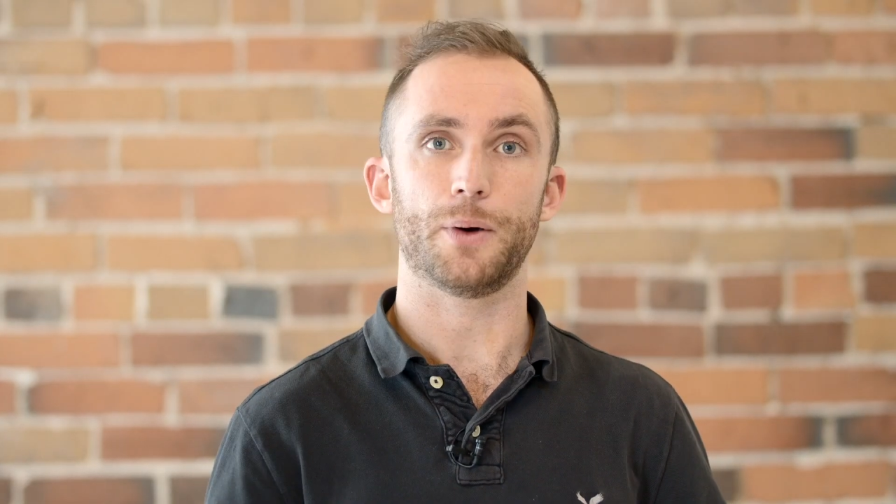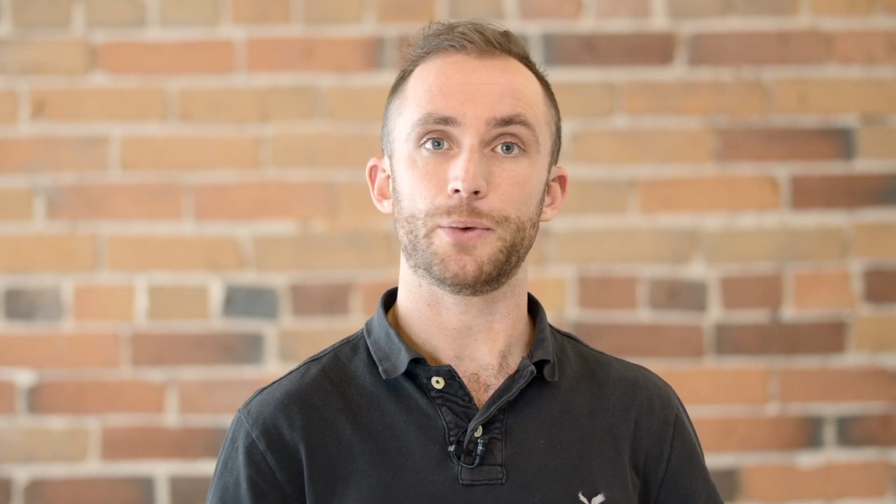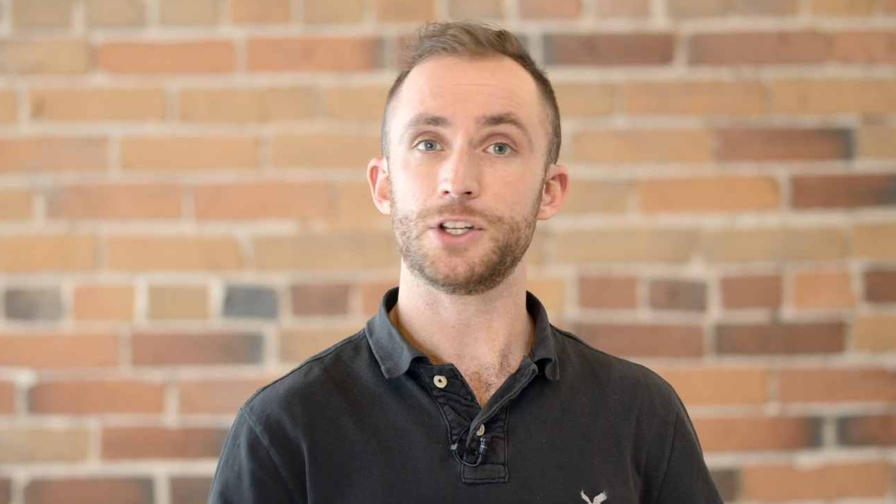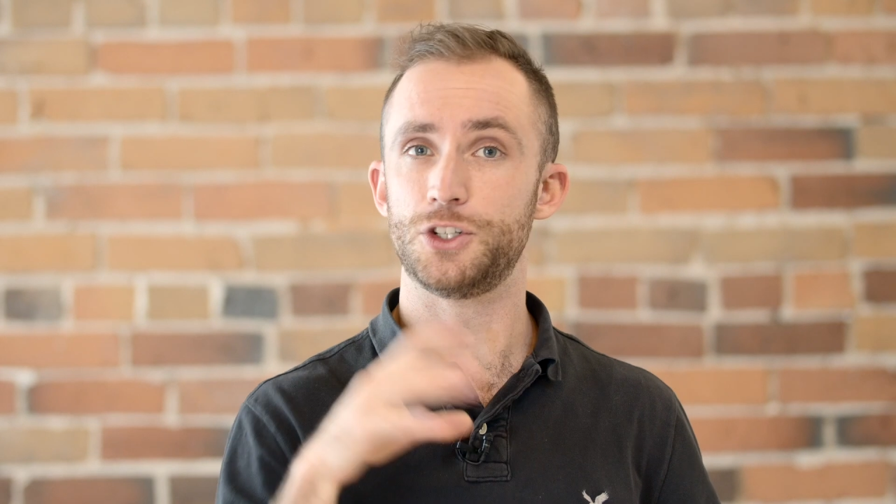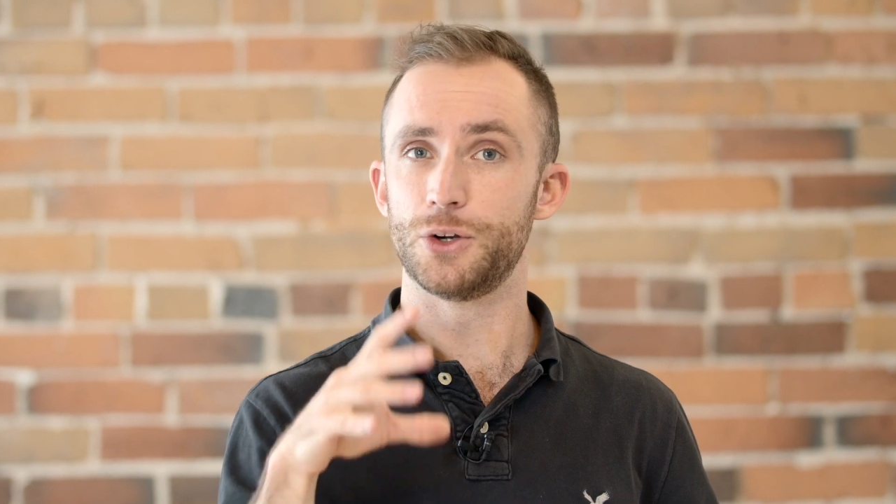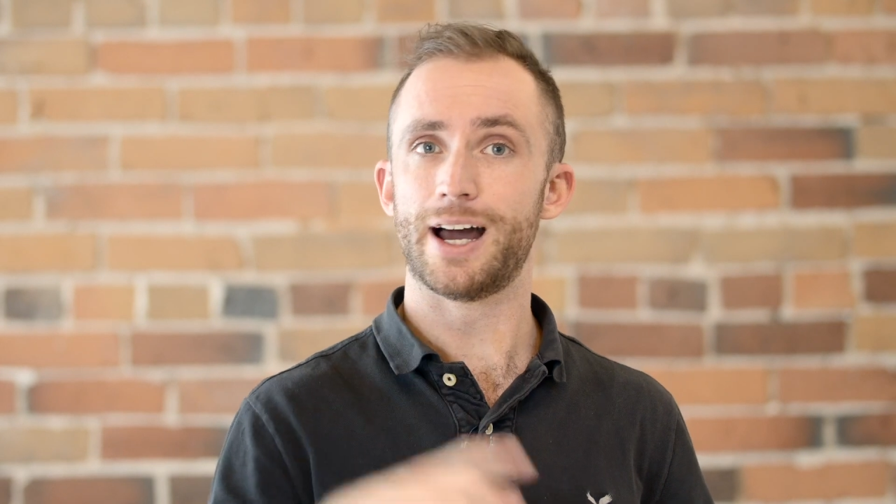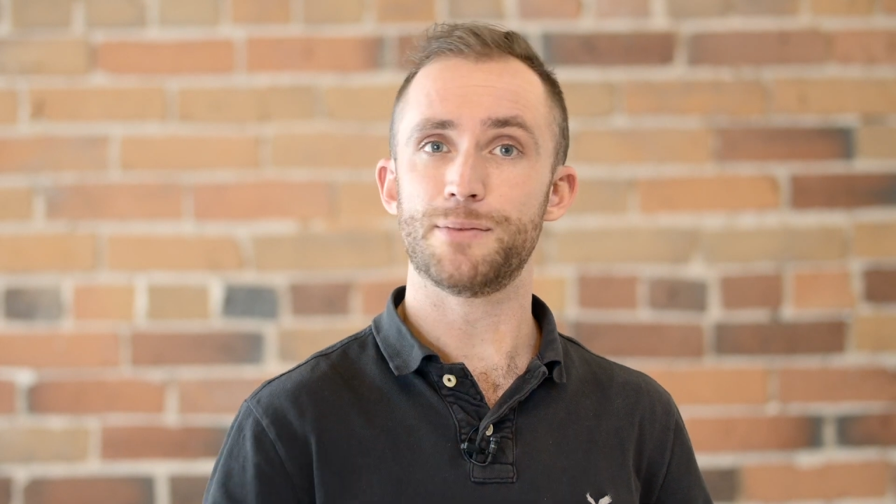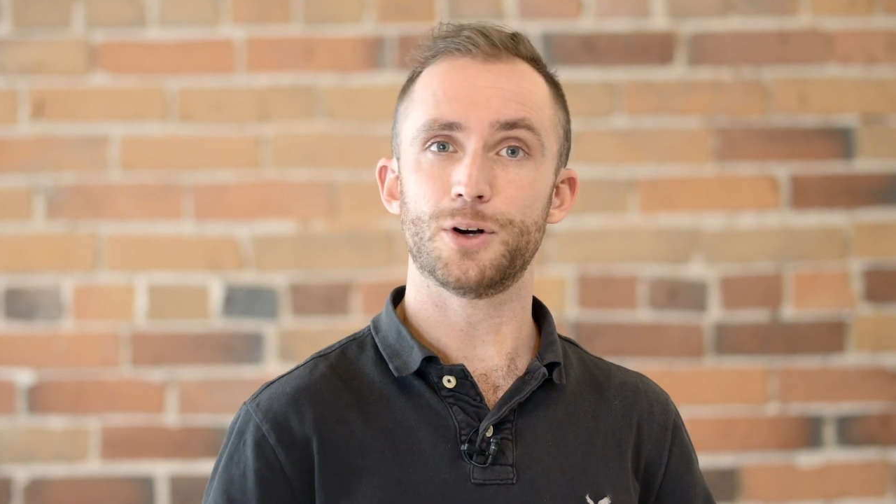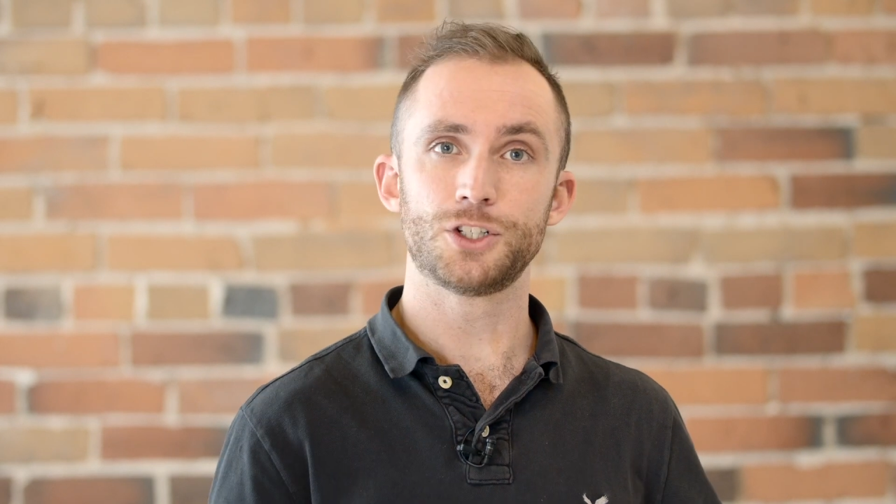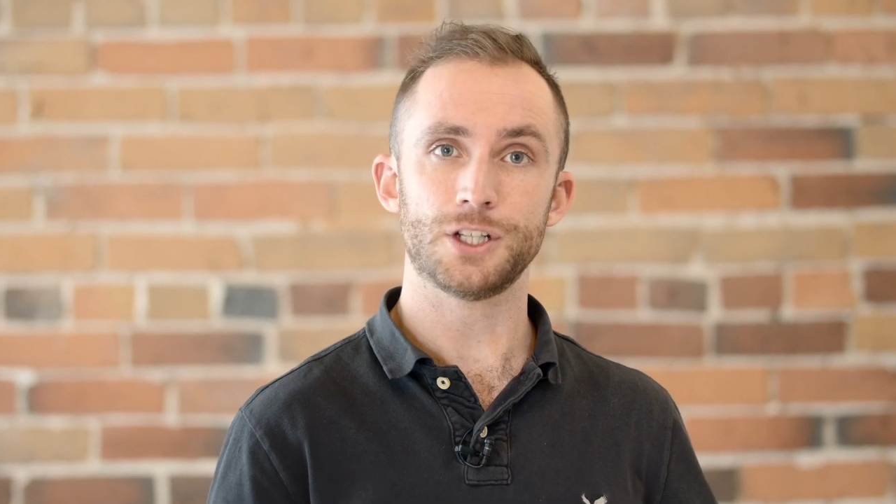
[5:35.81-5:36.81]
But when you do
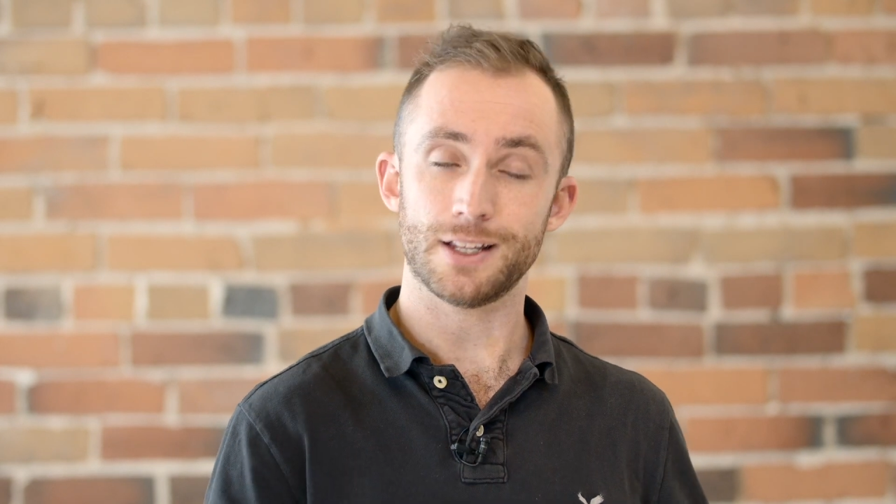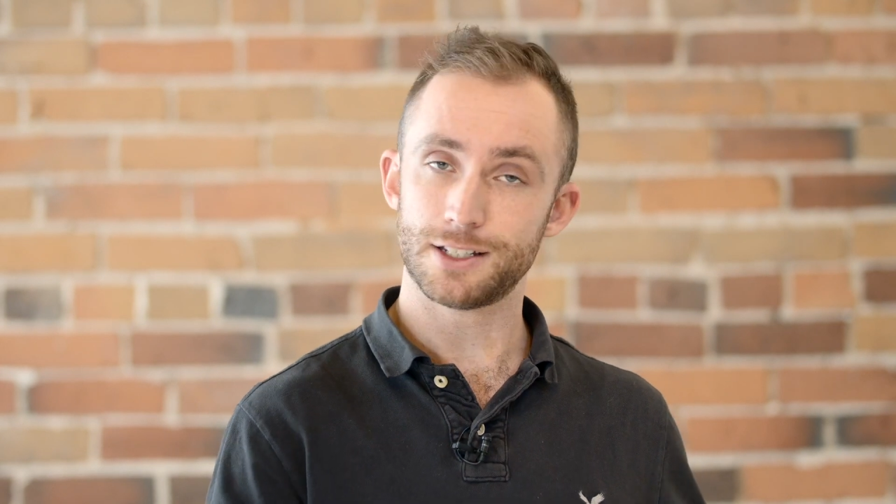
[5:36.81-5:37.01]
add motion,